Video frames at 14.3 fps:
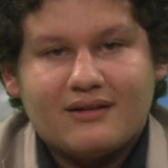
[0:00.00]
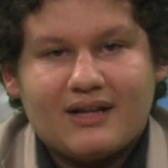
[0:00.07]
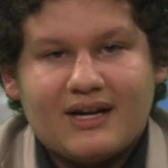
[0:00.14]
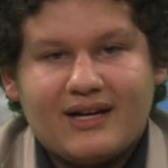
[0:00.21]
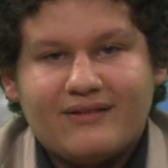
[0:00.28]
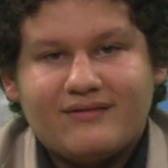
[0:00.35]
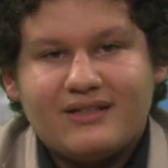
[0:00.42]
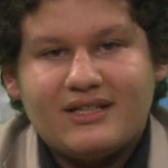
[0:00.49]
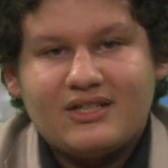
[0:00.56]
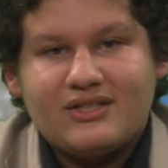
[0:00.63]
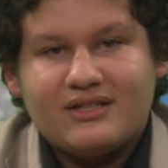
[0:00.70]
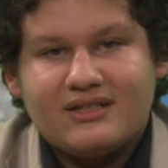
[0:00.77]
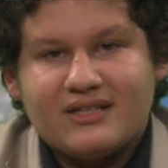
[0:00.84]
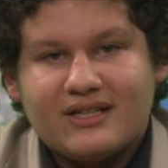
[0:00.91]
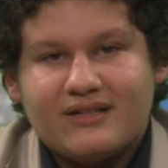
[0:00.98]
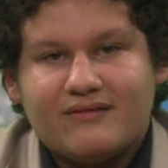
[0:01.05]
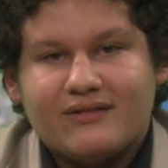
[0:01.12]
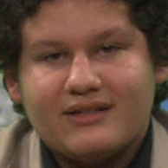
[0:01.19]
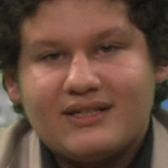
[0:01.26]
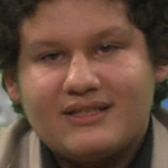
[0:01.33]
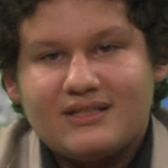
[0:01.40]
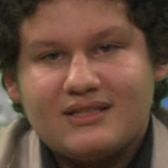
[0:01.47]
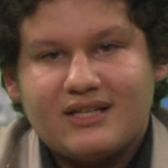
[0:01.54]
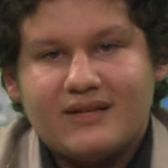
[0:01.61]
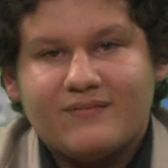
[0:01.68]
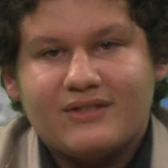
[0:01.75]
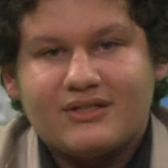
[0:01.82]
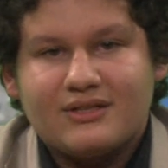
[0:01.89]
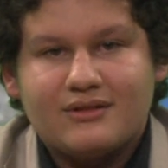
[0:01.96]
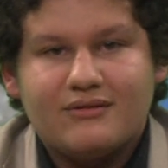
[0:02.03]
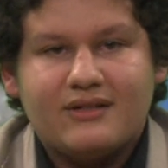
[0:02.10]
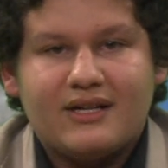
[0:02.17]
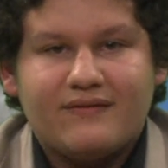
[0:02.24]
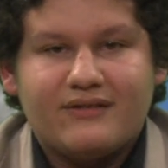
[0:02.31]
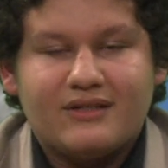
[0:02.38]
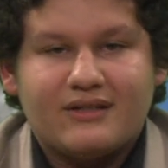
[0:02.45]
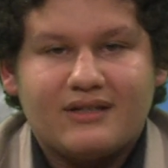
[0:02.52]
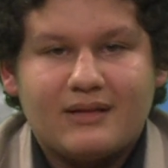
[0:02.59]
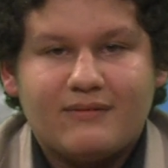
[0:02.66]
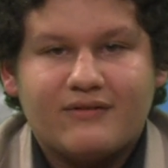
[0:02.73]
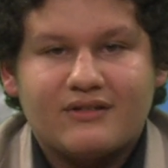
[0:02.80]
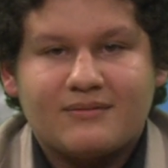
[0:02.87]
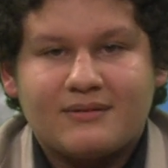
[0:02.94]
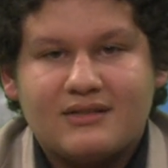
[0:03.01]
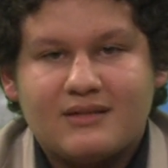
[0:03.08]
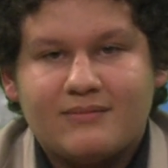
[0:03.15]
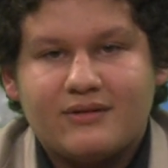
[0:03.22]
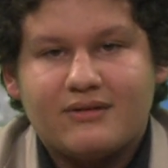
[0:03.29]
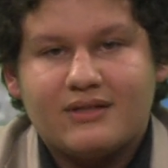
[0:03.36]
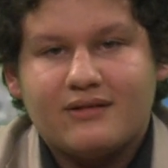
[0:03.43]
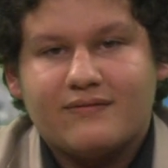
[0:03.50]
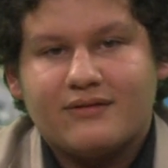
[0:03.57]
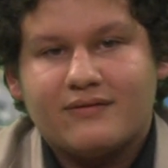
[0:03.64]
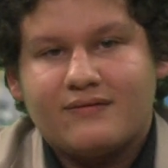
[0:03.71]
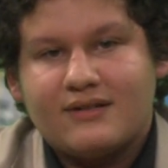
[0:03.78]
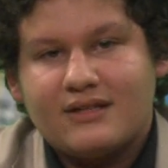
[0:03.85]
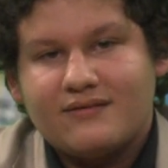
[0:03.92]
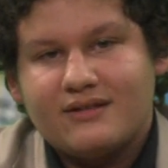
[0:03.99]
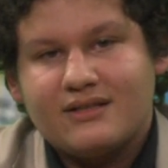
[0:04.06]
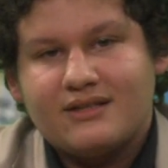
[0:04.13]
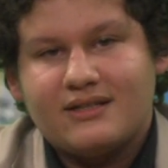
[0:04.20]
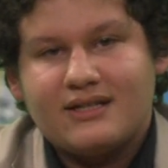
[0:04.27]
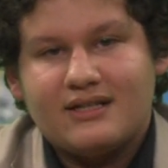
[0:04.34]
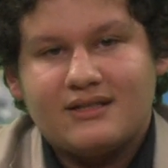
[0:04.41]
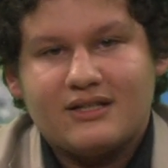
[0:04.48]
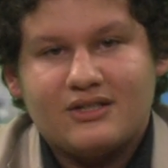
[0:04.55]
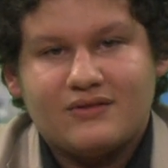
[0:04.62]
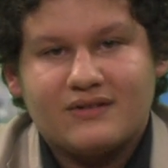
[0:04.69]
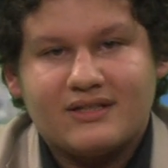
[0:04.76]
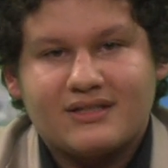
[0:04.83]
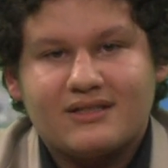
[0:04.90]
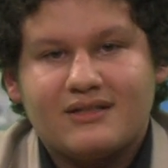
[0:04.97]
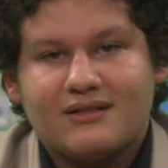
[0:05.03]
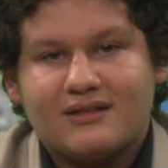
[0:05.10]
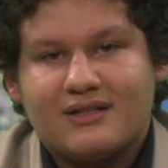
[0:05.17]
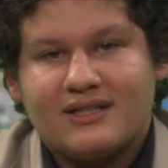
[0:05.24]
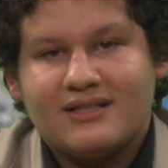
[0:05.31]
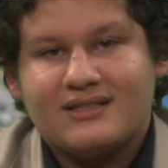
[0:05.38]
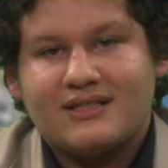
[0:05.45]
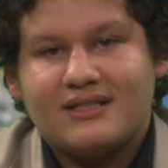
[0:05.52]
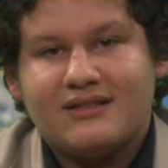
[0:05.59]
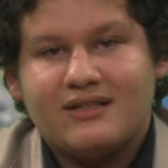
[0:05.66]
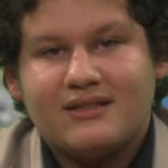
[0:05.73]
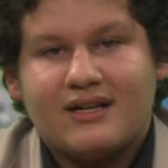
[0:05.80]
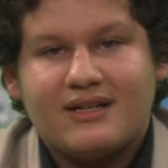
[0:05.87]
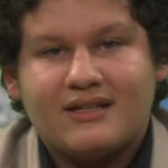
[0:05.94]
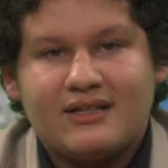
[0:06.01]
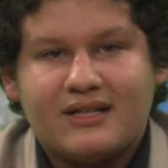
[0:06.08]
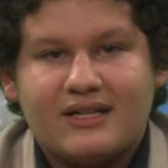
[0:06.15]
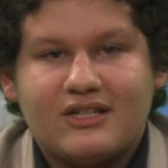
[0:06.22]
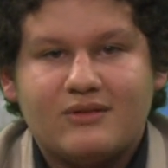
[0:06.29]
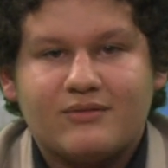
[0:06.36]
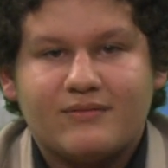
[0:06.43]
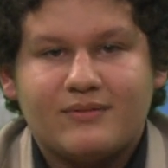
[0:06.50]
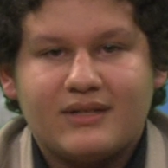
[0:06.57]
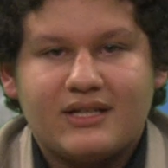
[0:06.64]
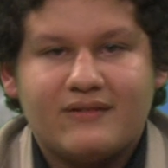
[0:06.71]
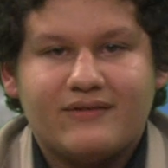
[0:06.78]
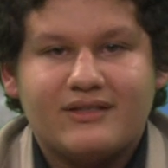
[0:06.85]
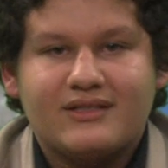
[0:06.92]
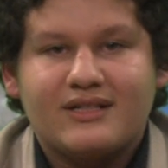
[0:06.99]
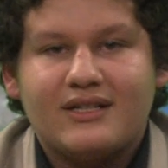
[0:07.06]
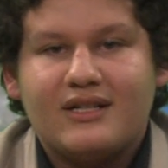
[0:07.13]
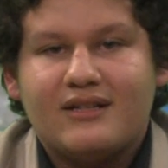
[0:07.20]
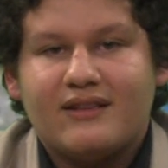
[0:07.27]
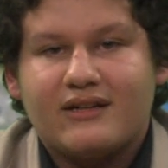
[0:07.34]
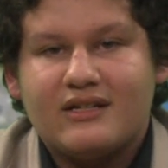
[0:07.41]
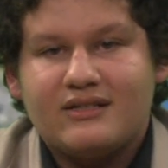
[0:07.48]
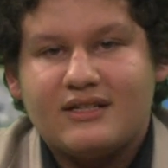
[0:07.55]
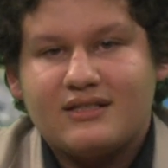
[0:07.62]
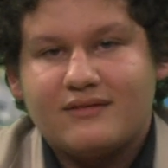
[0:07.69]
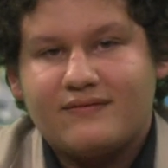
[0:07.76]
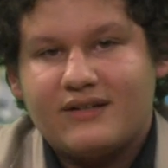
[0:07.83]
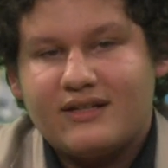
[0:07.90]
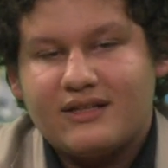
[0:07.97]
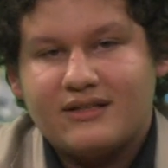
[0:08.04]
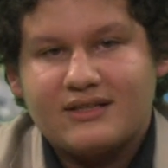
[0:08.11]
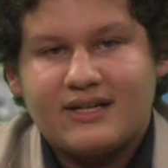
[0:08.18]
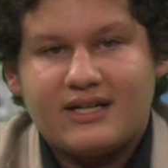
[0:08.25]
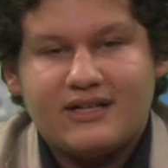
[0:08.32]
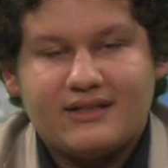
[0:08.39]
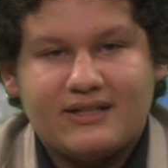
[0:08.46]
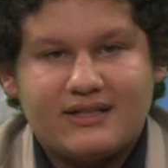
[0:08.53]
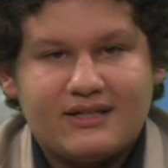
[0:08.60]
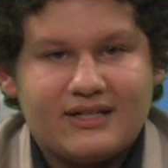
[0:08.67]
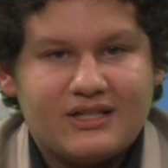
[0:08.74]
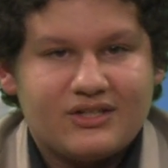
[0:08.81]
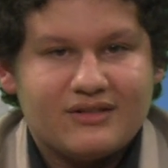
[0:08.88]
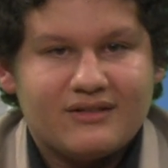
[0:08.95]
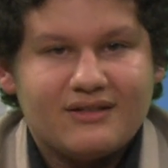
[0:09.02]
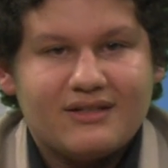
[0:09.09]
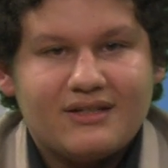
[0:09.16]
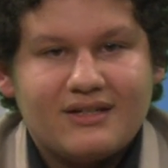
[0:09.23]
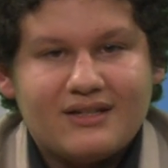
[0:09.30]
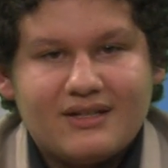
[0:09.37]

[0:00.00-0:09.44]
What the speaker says: Live Nation did release a statement soon after claiming responsibility for following the antitrust laws and did not engage with behaviors that could justify this kind of litigation.